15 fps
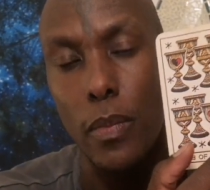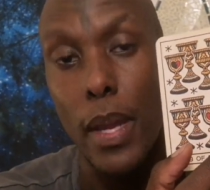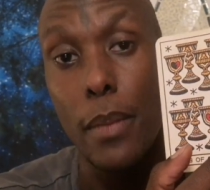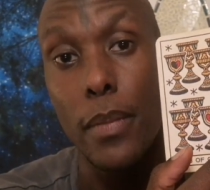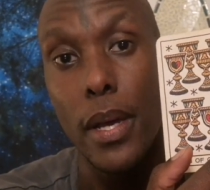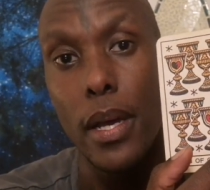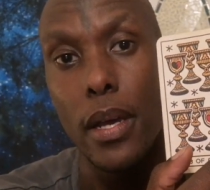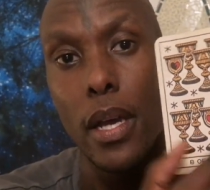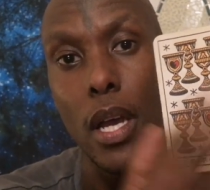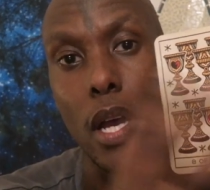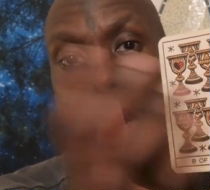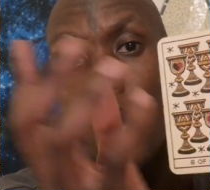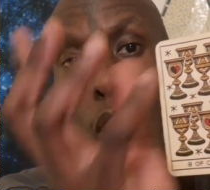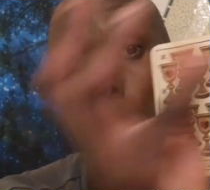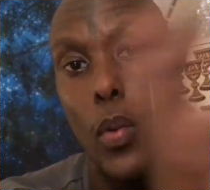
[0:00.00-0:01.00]
Remember,
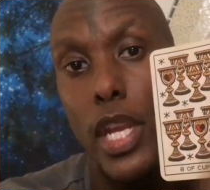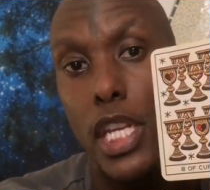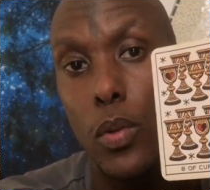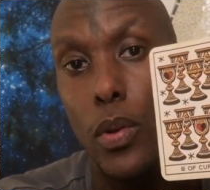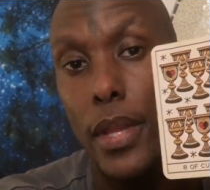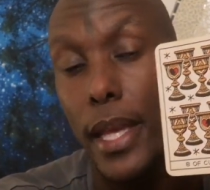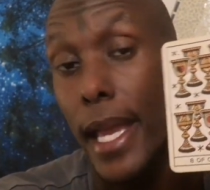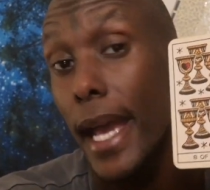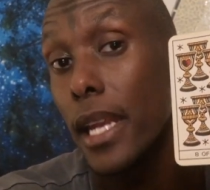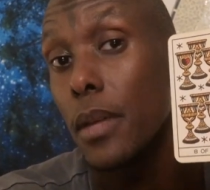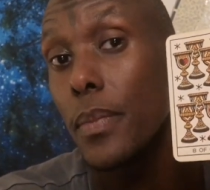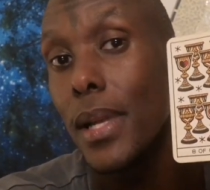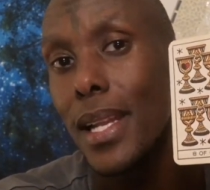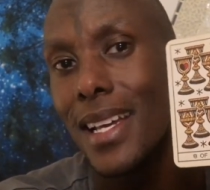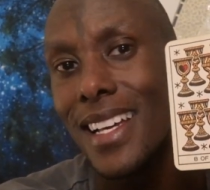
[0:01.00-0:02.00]
when you were the
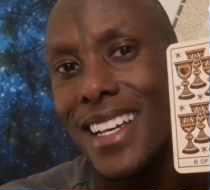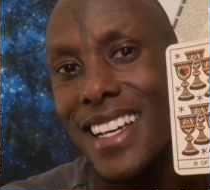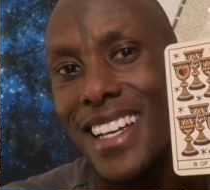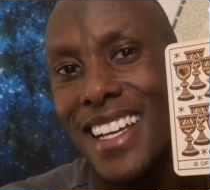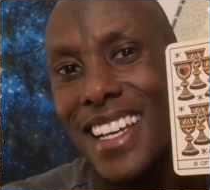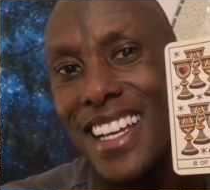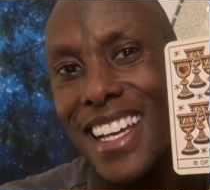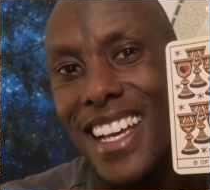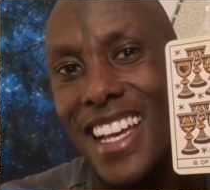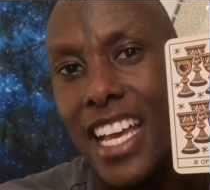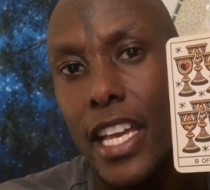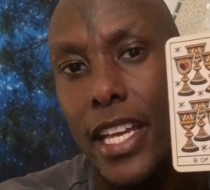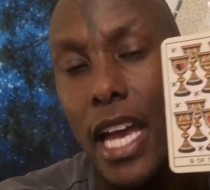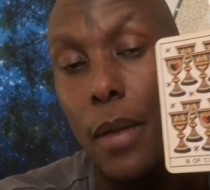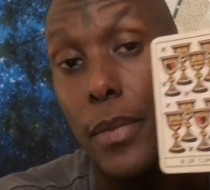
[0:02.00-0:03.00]
caterpillar,
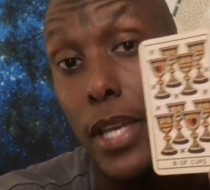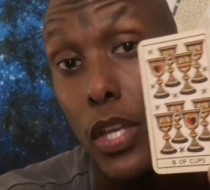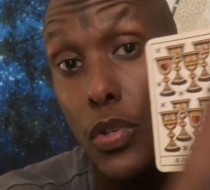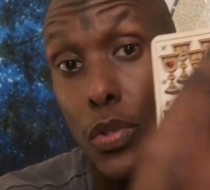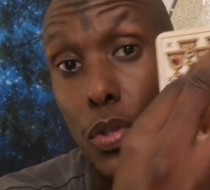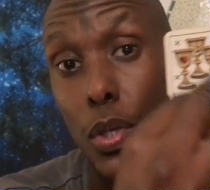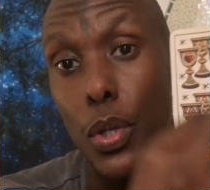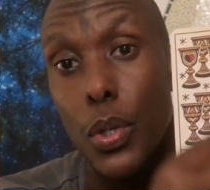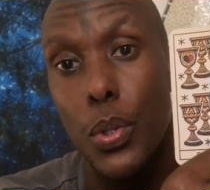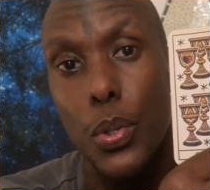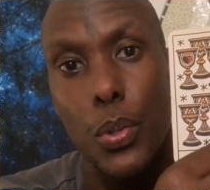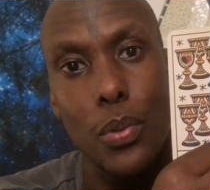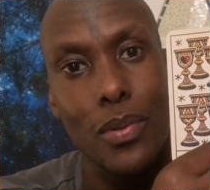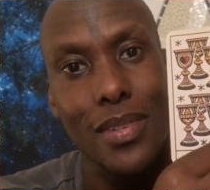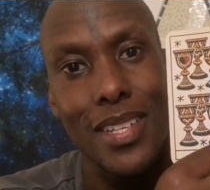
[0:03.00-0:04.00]
coming into the
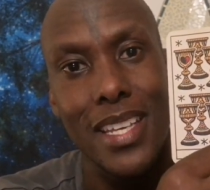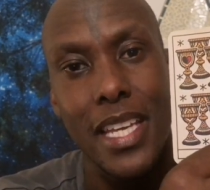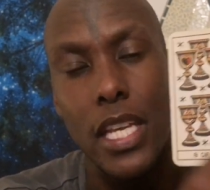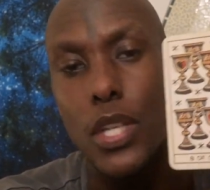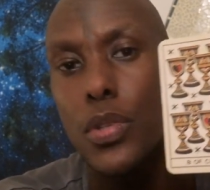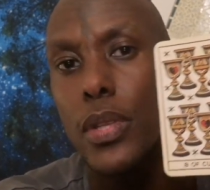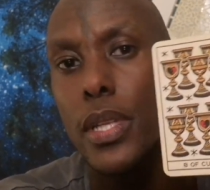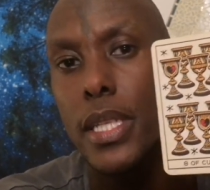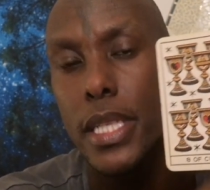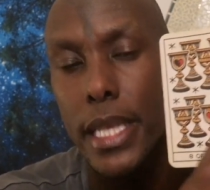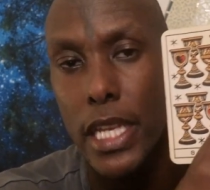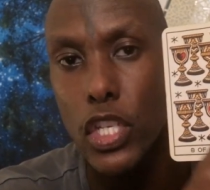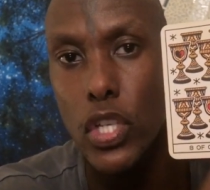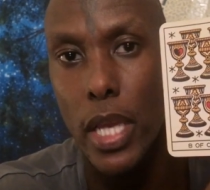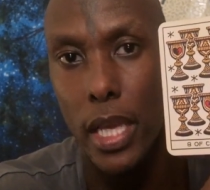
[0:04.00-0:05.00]
cocoon, into the
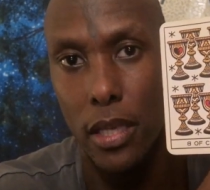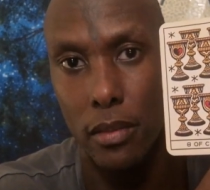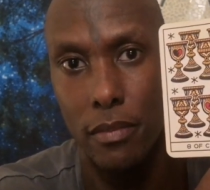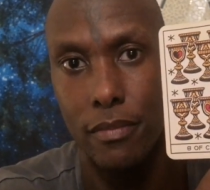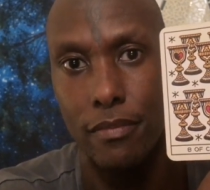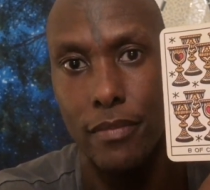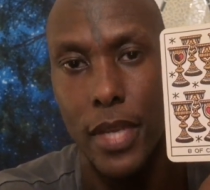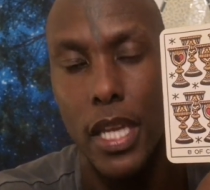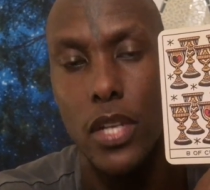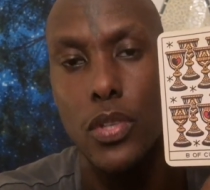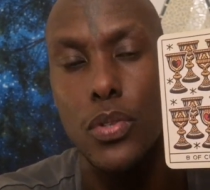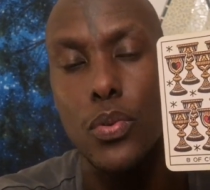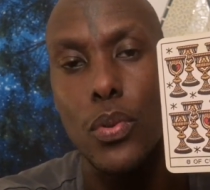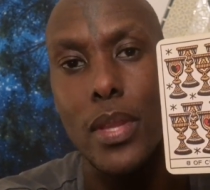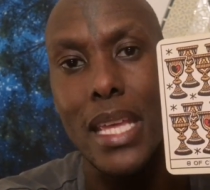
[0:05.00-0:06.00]
teaching,
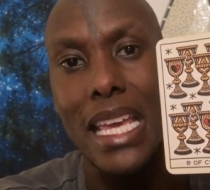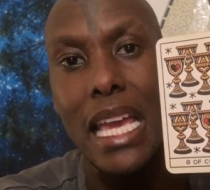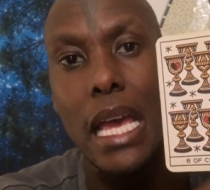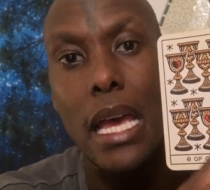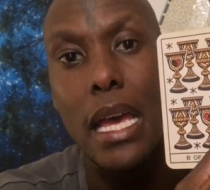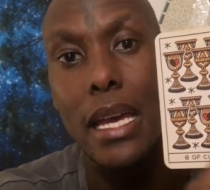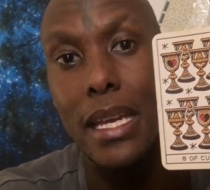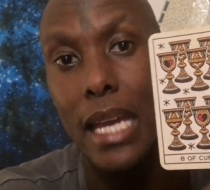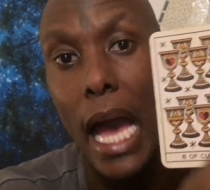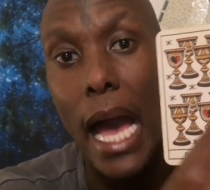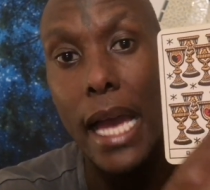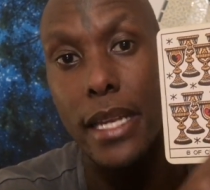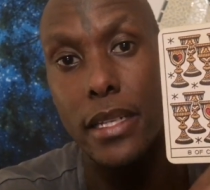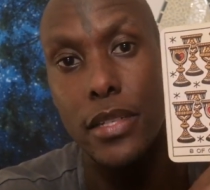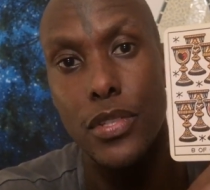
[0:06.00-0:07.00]
into the
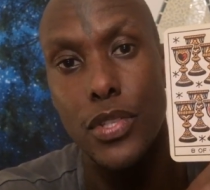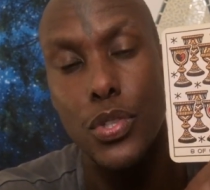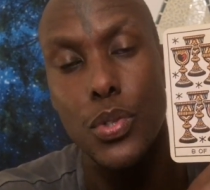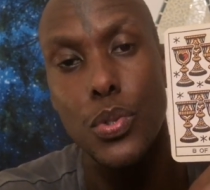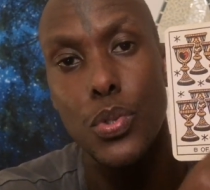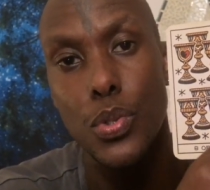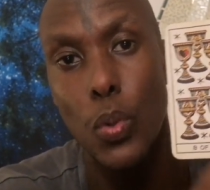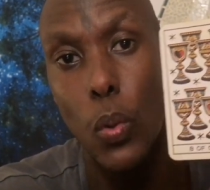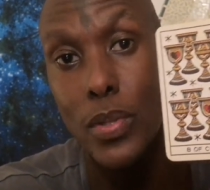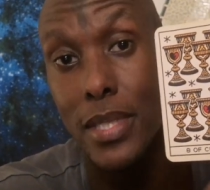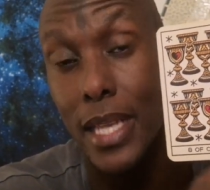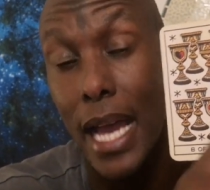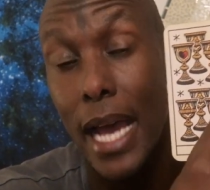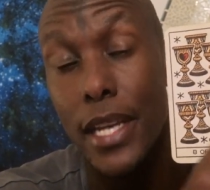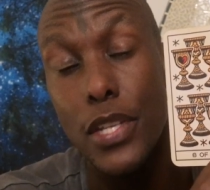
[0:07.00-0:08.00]
guidance to
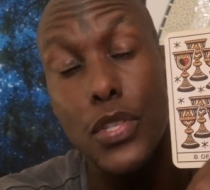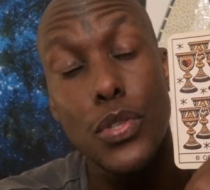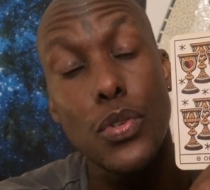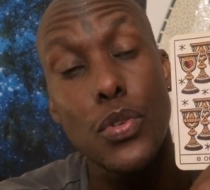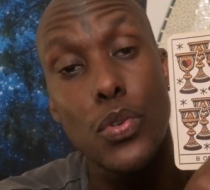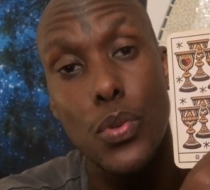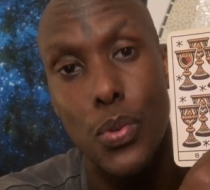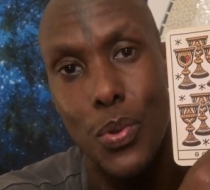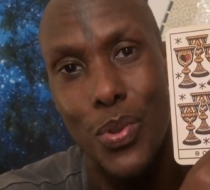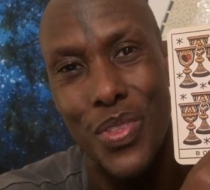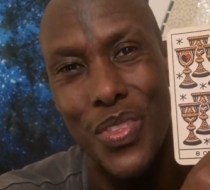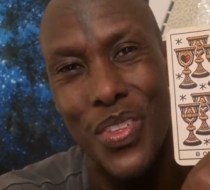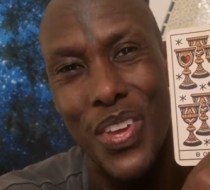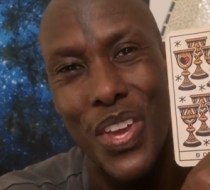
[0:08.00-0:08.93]
Source, guidance to truth,